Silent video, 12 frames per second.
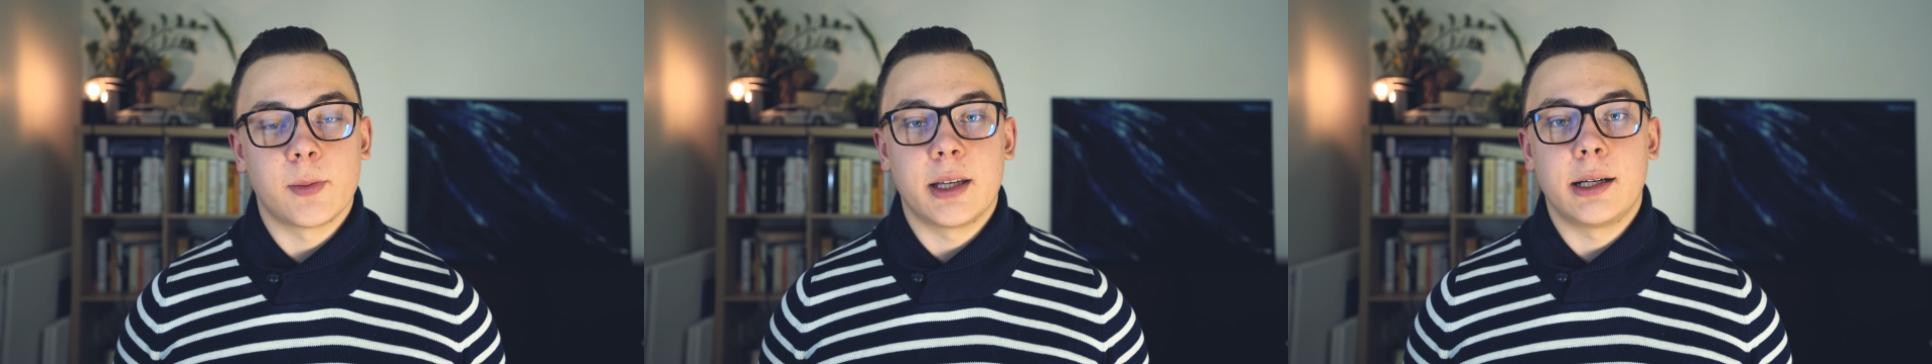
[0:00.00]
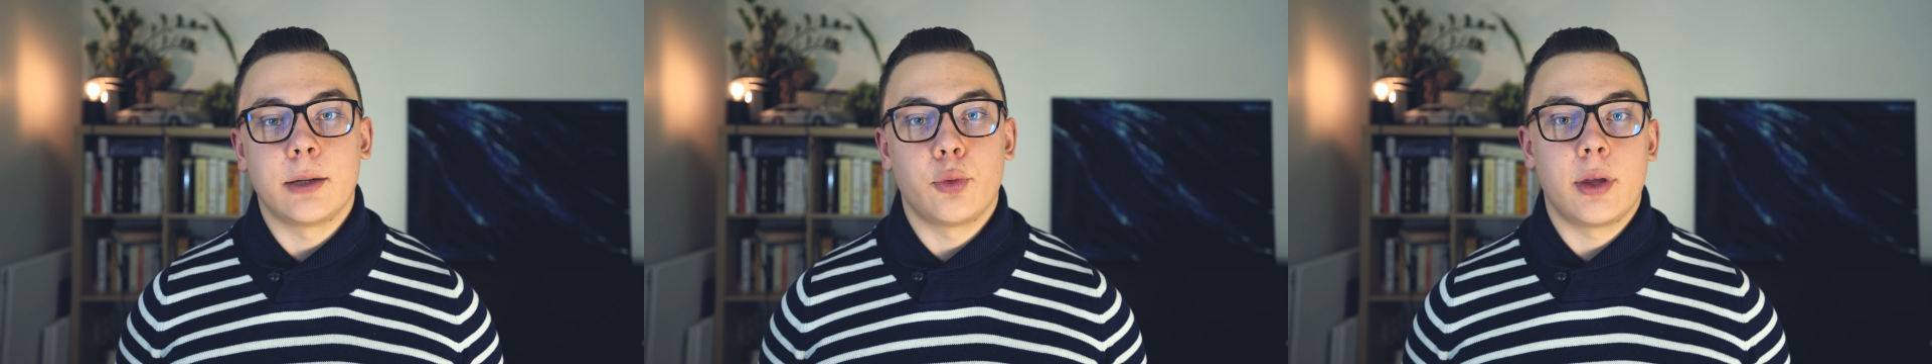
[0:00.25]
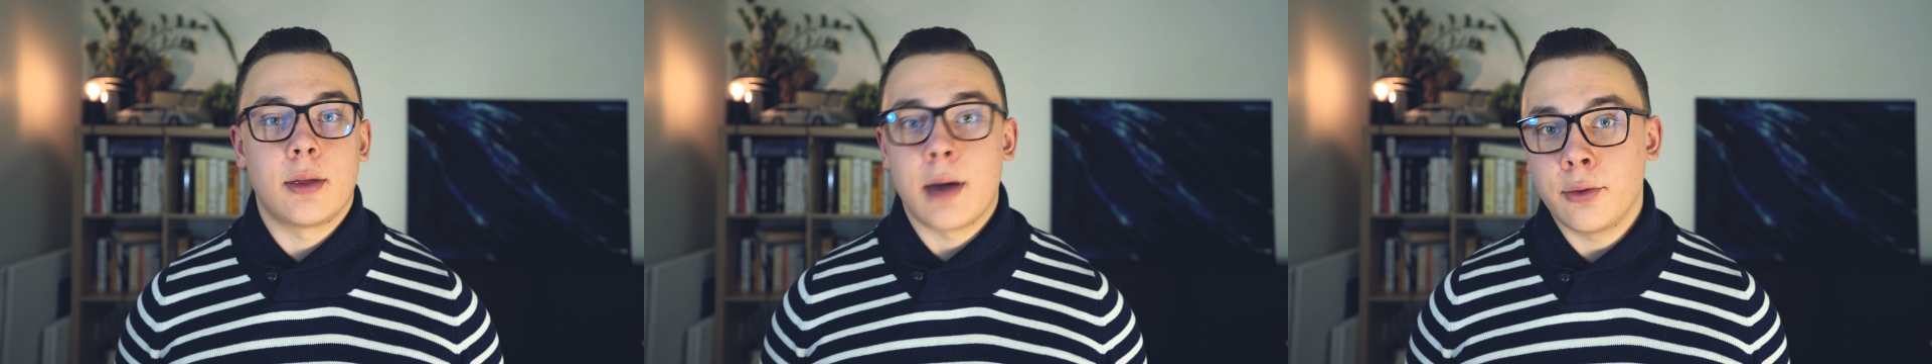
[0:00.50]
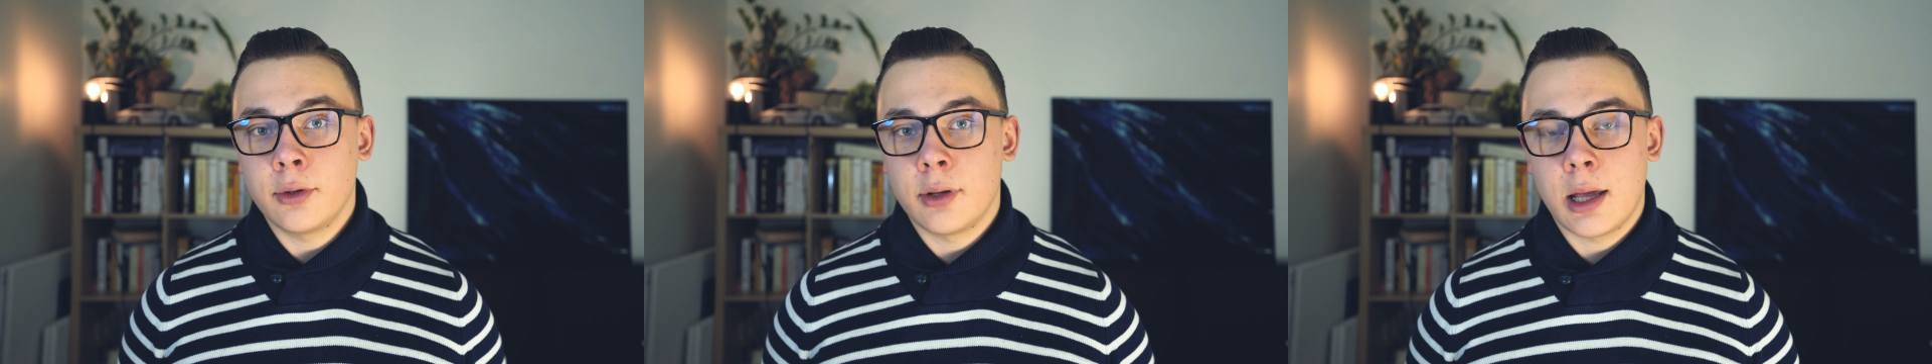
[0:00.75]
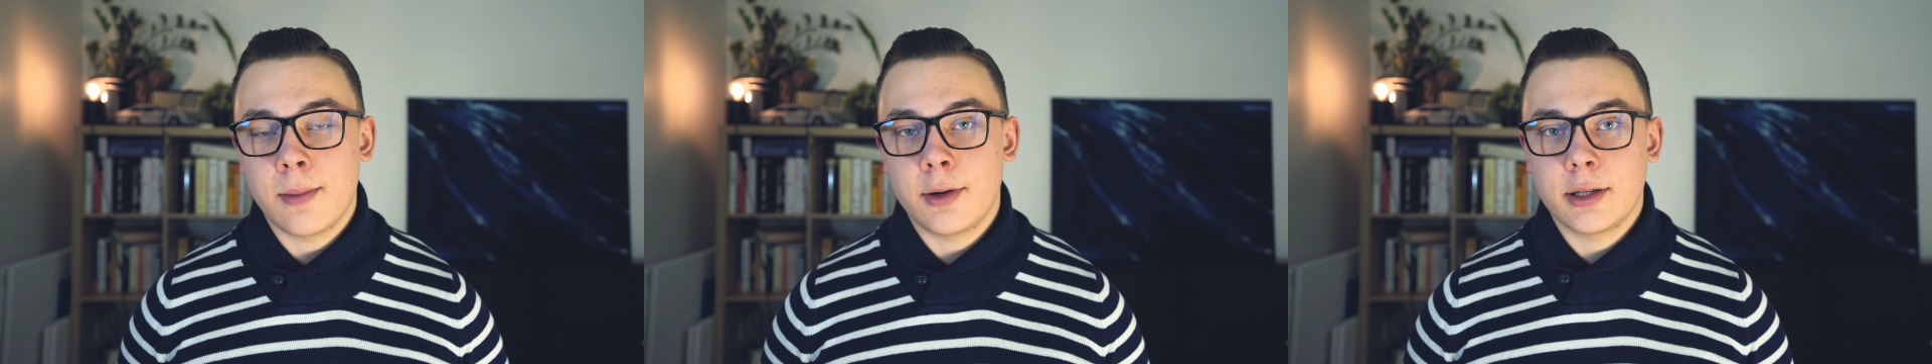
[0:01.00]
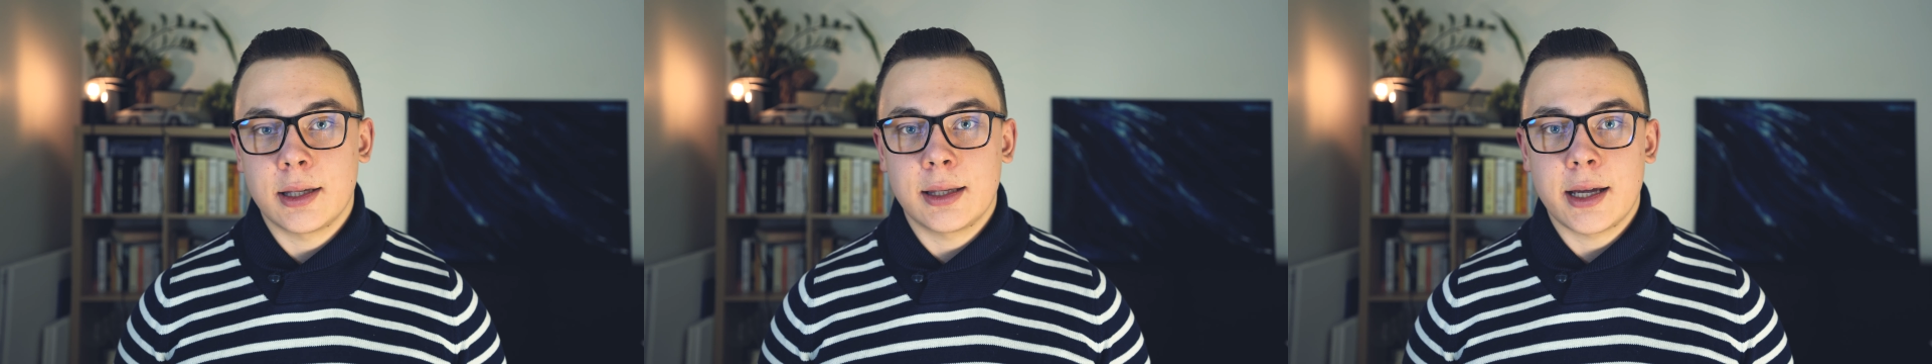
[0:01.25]
meeting without a
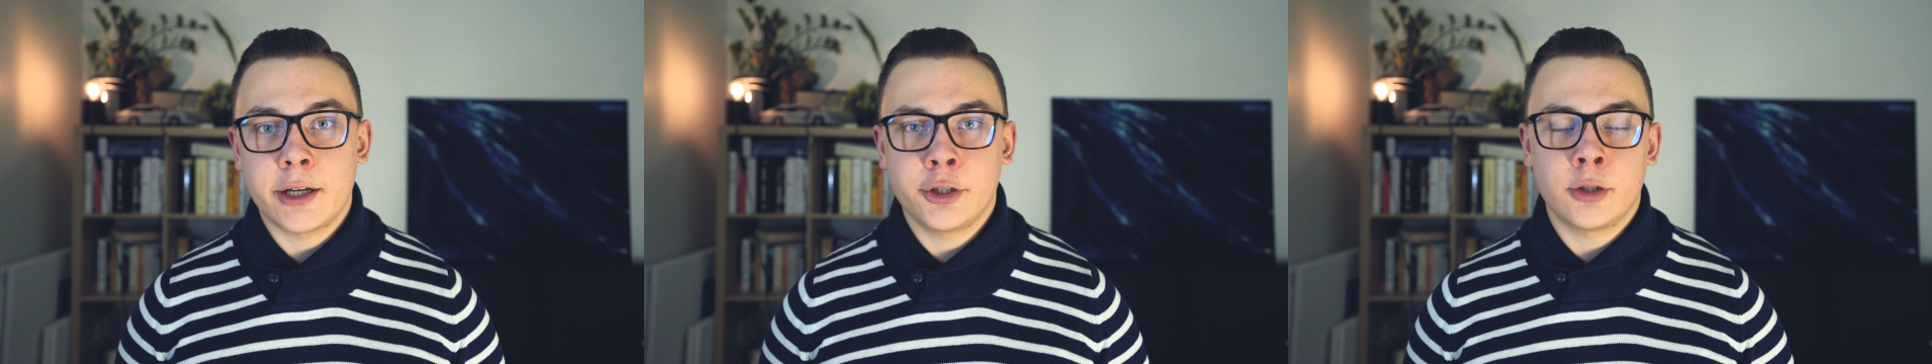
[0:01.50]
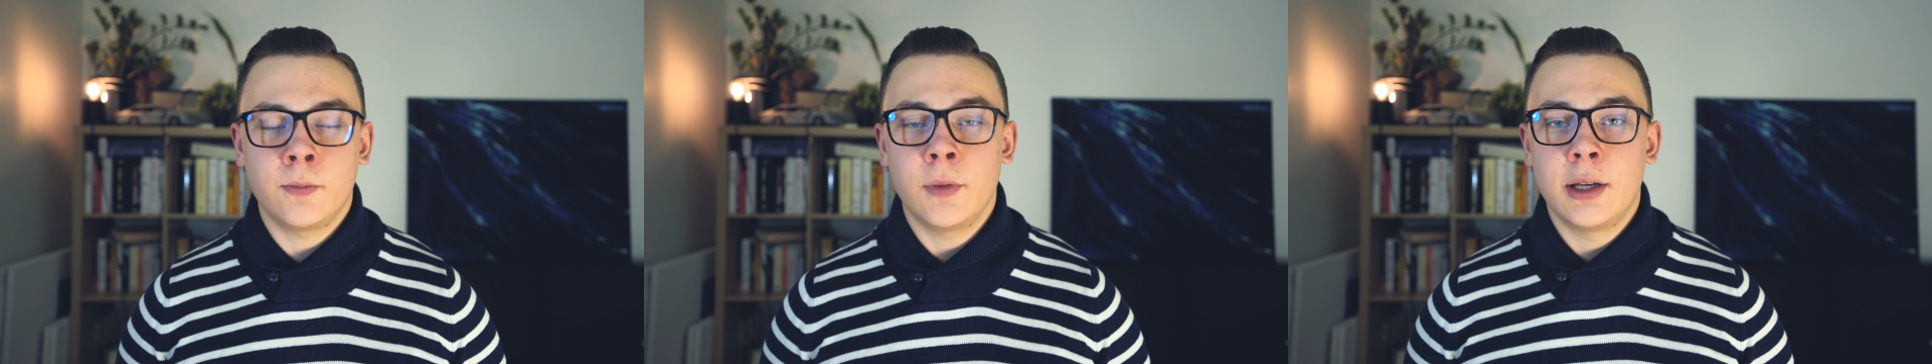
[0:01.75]
presentation.